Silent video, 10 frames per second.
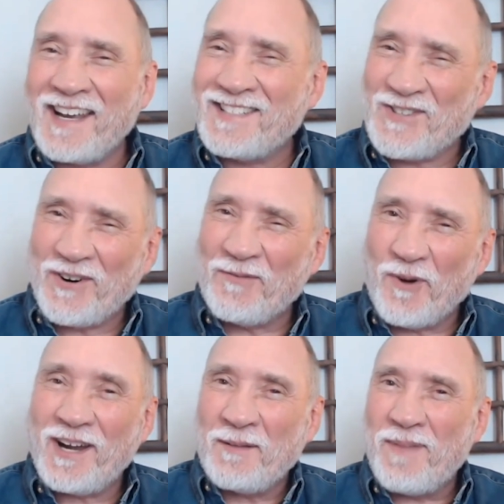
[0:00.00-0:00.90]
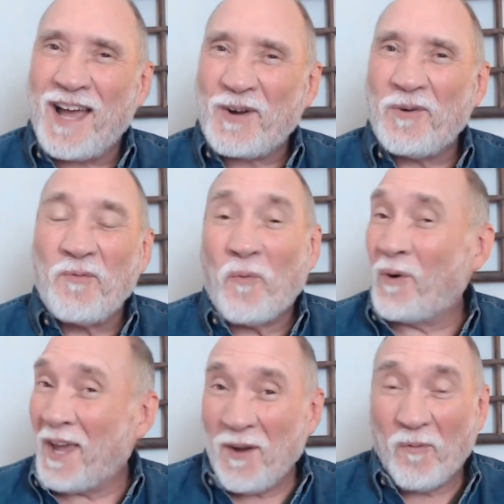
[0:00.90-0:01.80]
and then I started writing back, going,
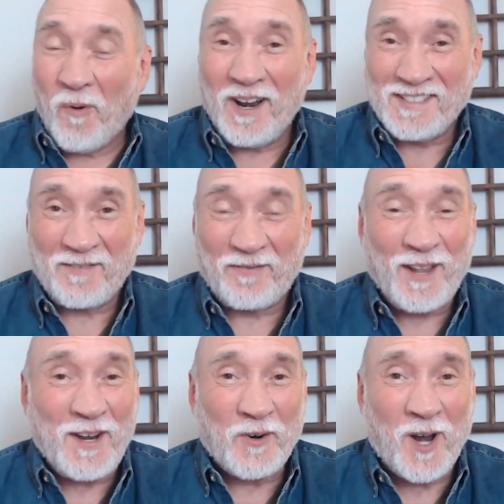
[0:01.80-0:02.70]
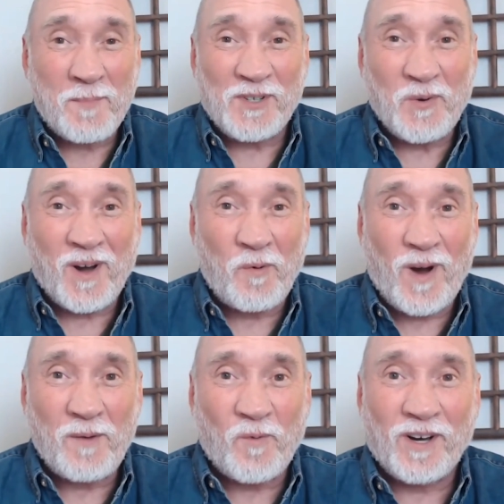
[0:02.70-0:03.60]
Okay, what is a flanogram and do
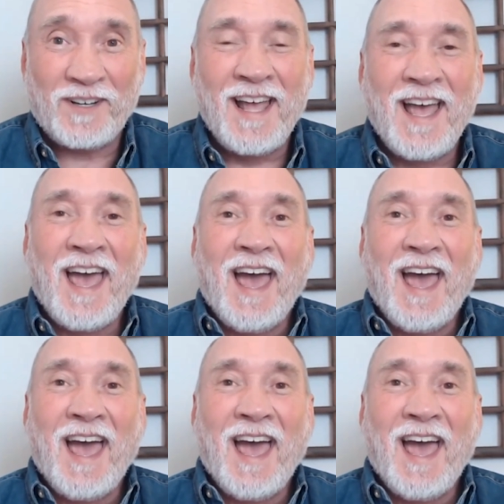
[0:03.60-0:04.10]
I want one?